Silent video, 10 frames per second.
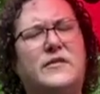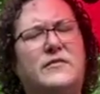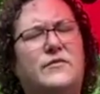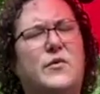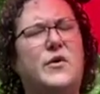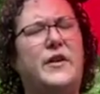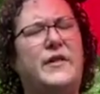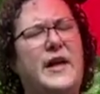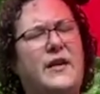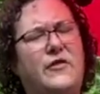for
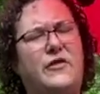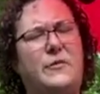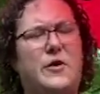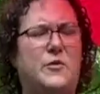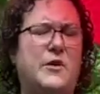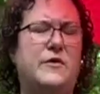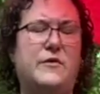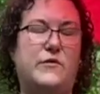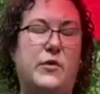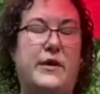the energy pyramid or
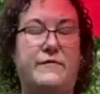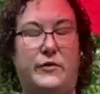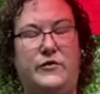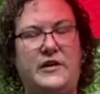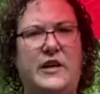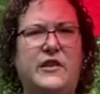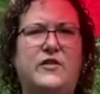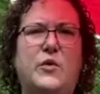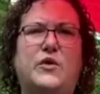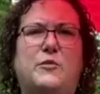for a food chain is
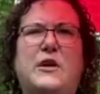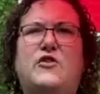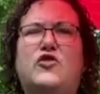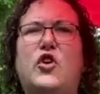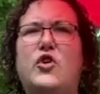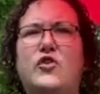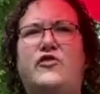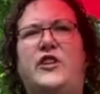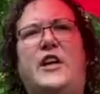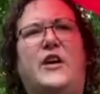going to be
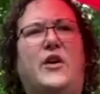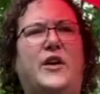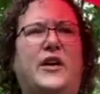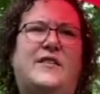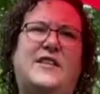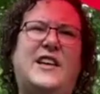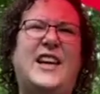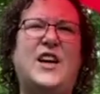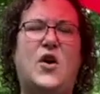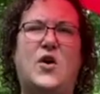tertiary.
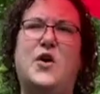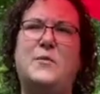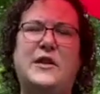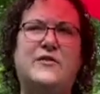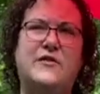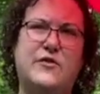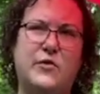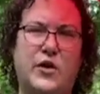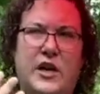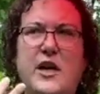TR means
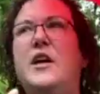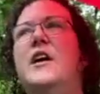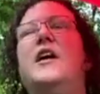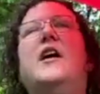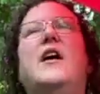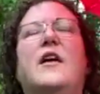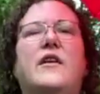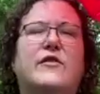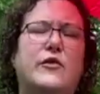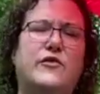three.
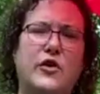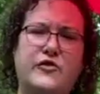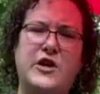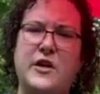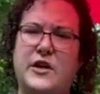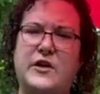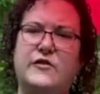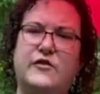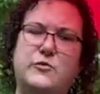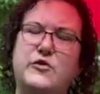So tertiary
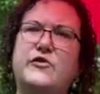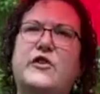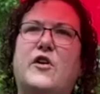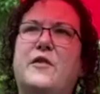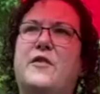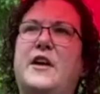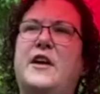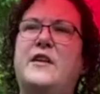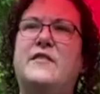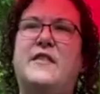consumers are
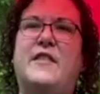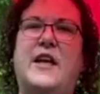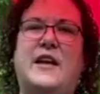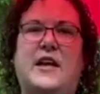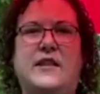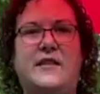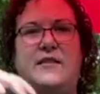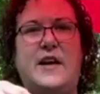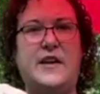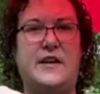things that eat the
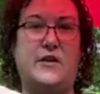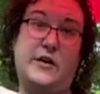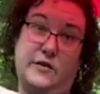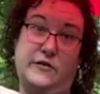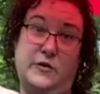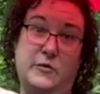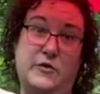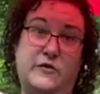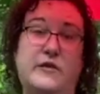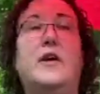secondary consumers.